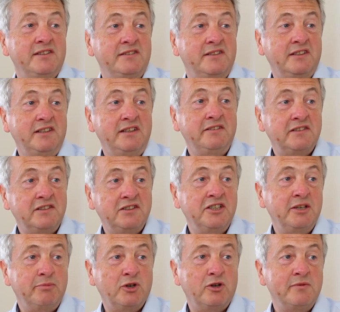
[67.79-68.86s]
deliver on
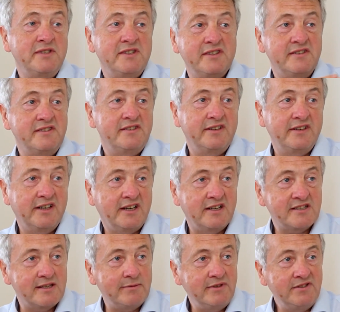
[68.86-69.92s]
your promises to your
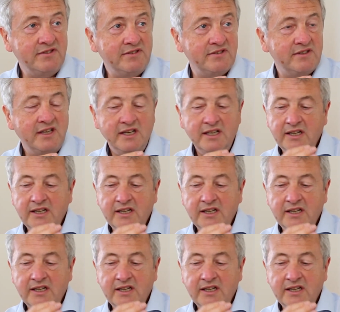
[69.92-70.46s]
customers.